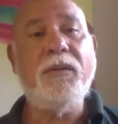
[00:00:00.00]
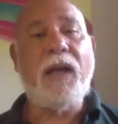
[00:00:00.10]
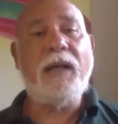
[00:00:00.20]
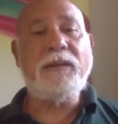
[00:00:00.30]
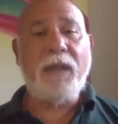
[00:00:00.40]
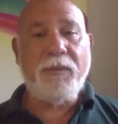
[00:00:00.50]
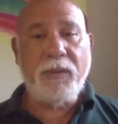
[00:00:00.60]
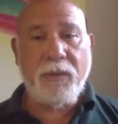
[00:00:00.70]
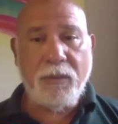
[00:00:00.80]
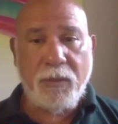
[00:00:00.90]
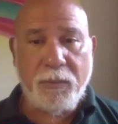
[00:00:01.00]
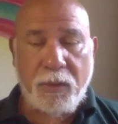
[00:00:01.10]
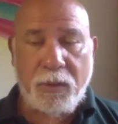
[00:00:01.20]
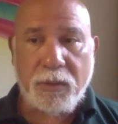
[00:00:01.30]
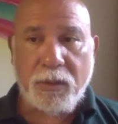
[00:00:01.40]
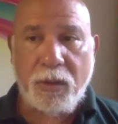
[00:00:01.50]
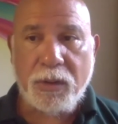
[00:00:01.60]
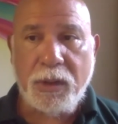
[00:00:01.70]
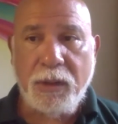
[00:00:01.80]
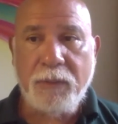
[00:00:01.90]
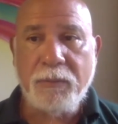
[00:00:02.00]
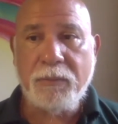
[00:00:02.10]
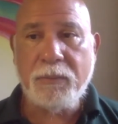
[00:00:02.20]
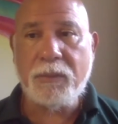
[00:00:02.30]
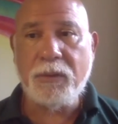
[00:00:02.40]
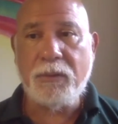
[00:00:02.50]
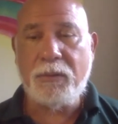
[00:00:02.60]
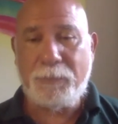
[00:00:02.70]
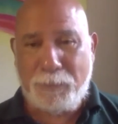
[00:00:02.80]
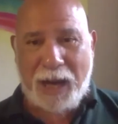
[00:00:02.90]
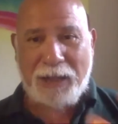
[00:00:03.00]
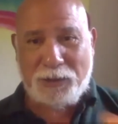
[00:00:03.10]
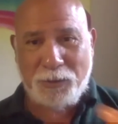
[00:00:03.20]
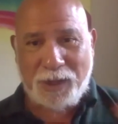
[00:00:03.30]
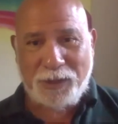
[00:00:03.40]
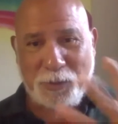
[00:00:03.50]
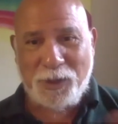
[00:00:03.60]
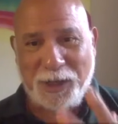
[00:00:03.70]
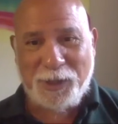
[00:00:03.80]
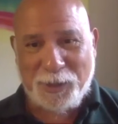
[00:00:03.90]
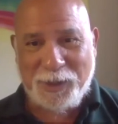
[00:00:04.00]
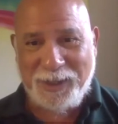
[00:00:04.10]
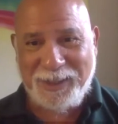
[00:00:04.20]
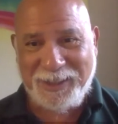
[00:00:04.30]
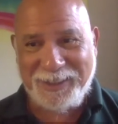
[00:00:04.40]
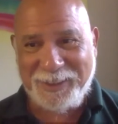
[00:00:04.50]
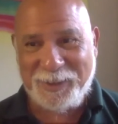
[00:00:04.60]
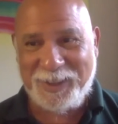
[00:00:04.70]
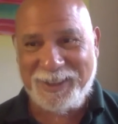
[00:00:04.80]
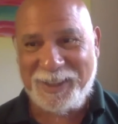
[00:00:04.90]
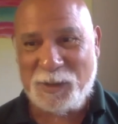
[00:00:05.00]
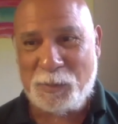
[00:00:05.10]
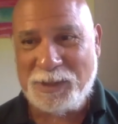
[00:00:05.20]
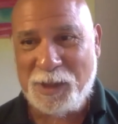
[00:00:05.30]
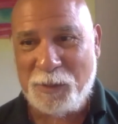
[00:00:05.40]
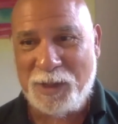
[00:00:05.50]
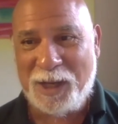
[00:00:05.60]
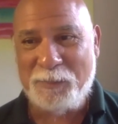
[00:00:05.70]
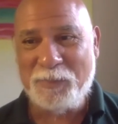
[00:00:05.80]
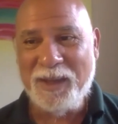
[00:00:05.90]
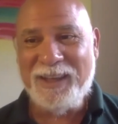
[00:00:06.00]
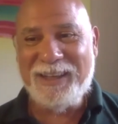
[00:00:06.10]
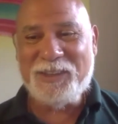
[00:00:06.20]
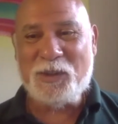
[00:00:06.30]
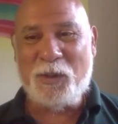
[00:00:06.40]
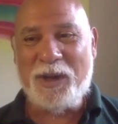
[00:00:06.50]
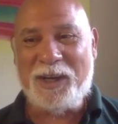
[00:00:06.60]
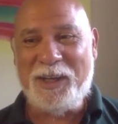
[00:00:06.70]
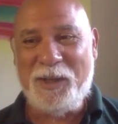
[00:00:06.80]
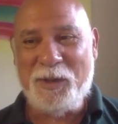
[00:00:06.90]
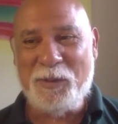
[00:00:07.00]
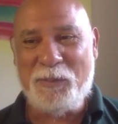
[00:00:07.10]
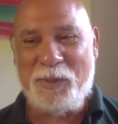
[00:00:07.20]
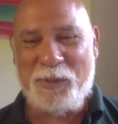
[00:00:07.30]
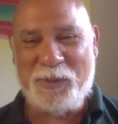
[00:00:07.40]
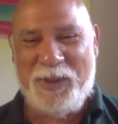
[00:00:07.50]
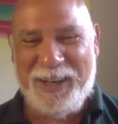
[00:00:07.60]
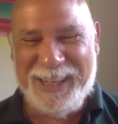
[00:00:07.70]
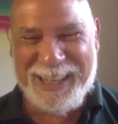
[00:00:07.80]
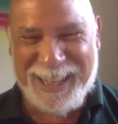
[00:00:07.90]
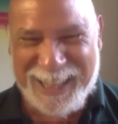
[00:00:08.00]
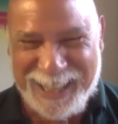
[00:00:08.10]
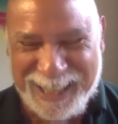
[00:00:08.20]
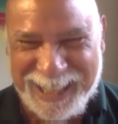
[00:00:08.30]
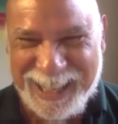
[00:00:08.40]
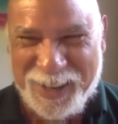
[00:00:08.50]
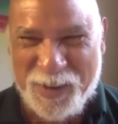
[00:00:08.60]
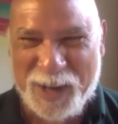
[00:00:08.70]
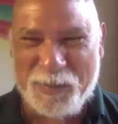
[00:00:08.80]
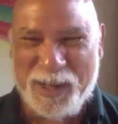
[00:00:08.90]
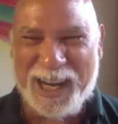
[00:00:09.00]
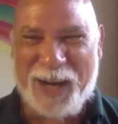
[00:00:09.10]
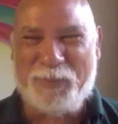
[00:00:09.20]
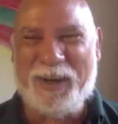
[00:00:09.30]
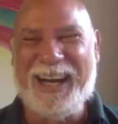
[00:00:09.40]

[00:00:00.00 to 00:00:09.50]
just having you on board, talking your passion and your energy, you know, especially when I'm so early here in Perth, you wake me up.